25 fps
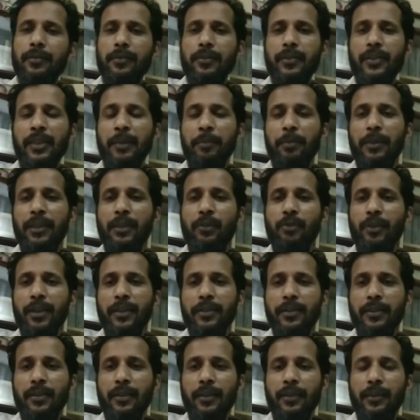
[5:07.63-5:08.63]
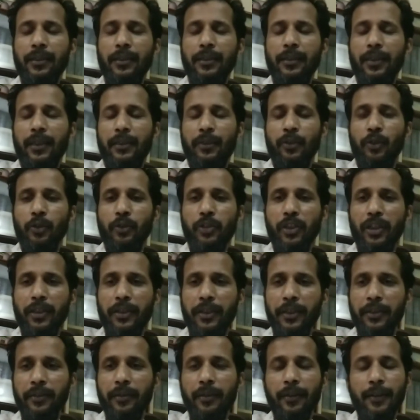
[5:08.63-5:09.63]
simply he had no
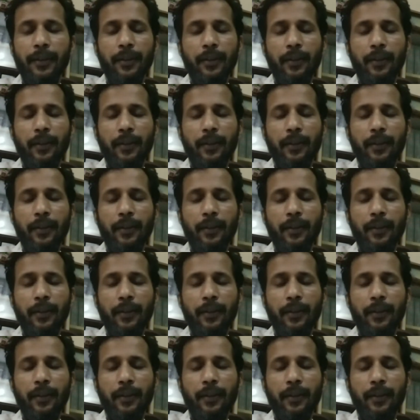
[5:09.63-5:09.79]
children